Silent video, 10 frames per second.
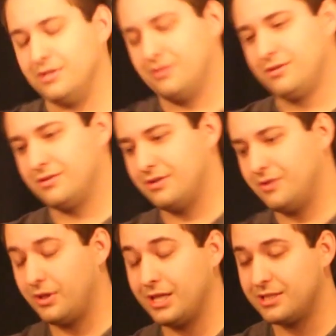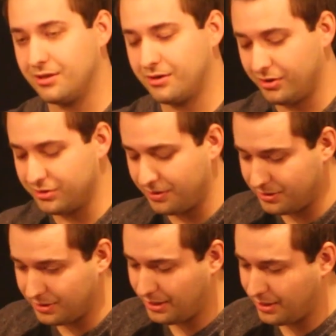and all these things called
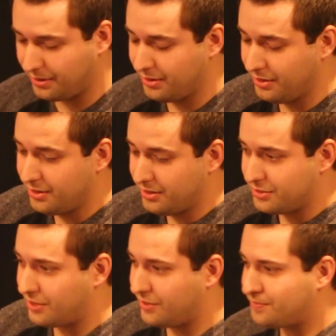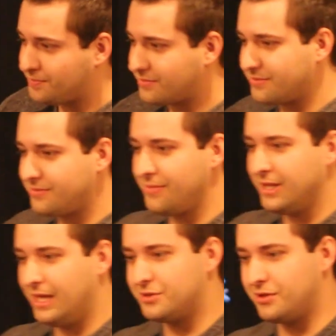drum together. So
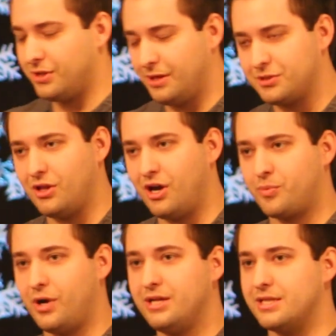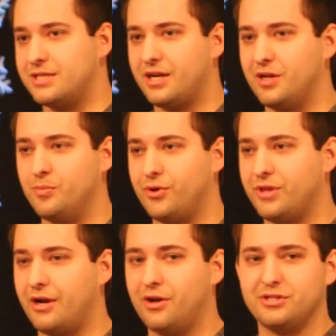it was a long process. I couldn't
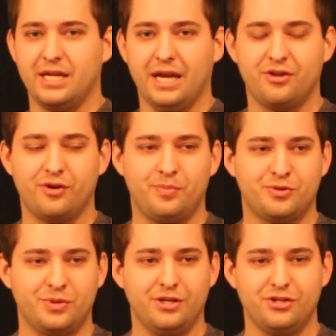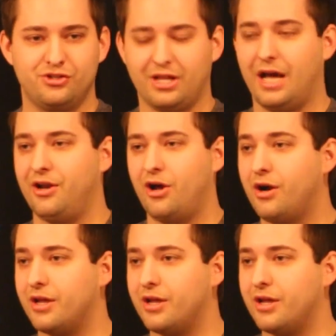pull that all together between July and